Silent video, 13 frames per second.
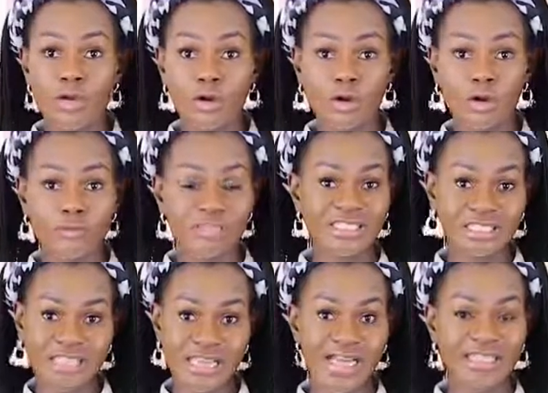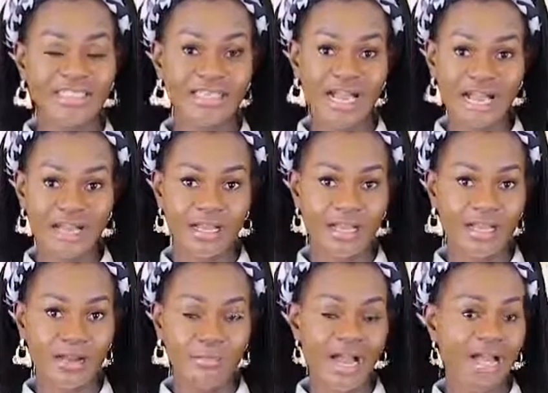of design
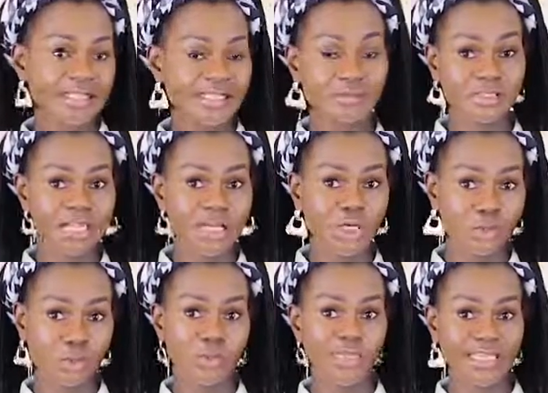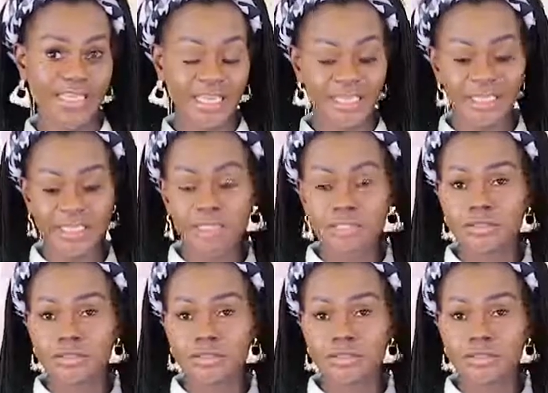items that go on a cake.